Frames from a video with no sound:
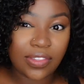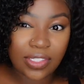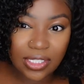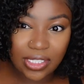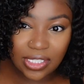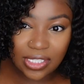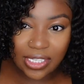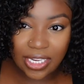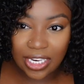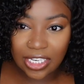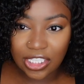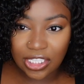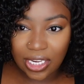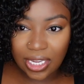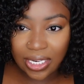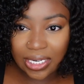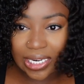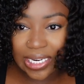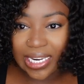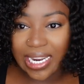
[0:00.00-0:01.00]
such
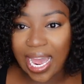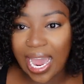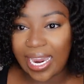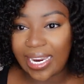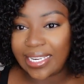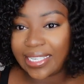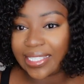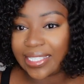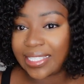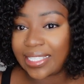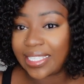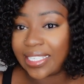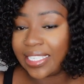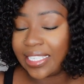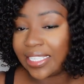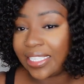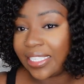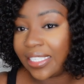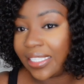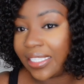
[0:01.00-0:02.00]
a nice,
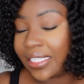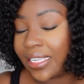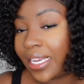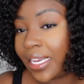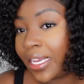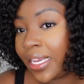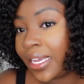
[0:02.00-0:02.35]
good,